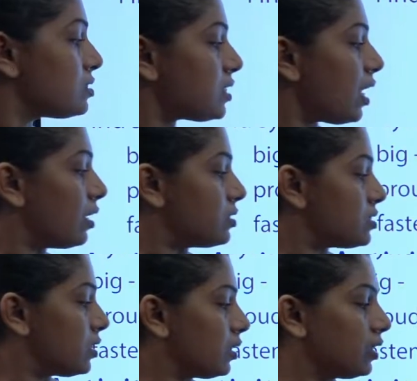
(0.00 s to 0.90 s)

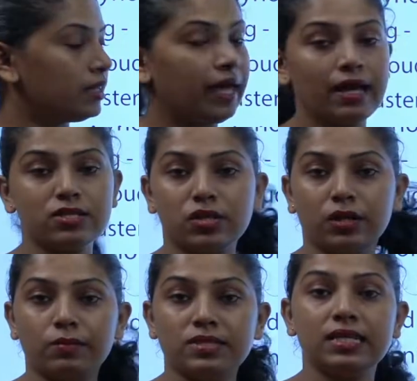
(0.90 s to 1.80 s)
Start, the
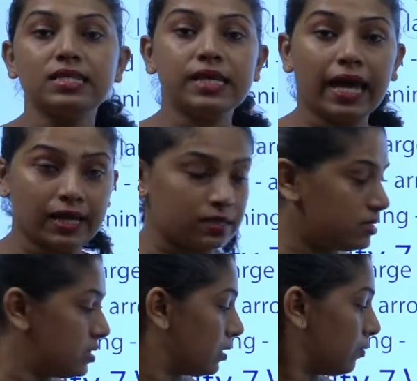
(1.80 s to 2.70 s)
antonyms is
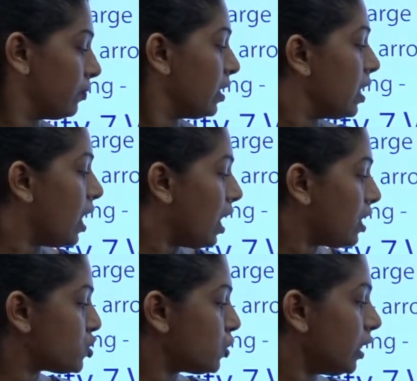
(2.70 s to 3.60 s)
end.
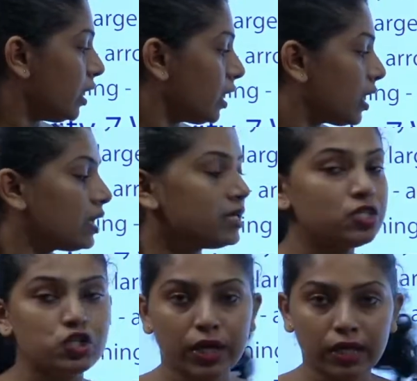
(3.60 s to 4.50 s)
Harshly,
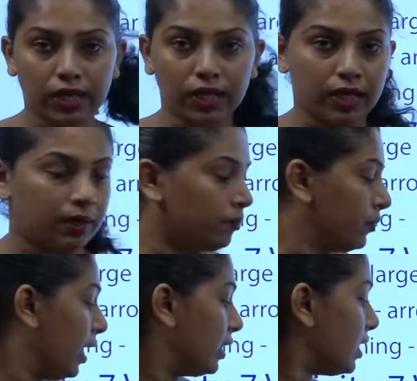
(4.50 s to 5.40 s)
gently.
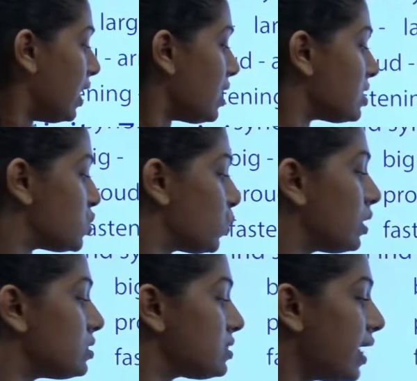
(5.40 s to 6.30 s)
And the last
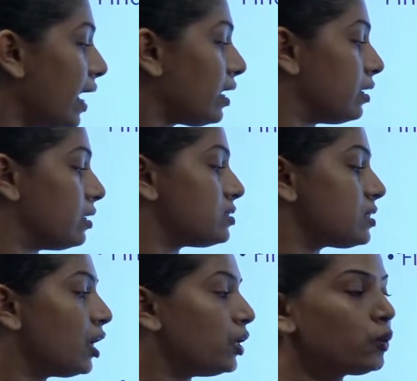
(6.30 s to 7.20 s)
one, sadness,
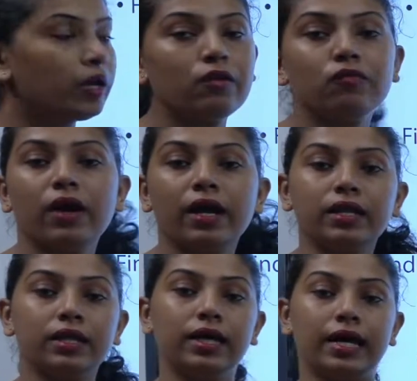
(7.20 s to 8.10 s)
you can
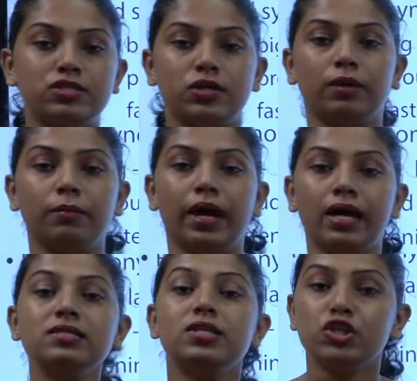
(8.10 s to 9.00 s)
find the antonym
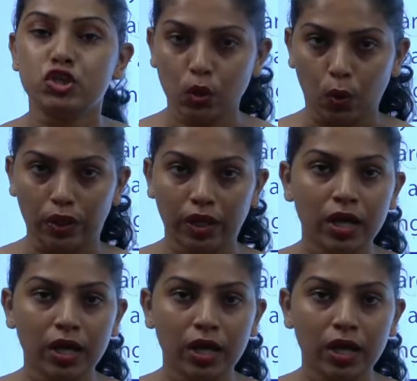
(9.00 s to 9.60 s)
as joy.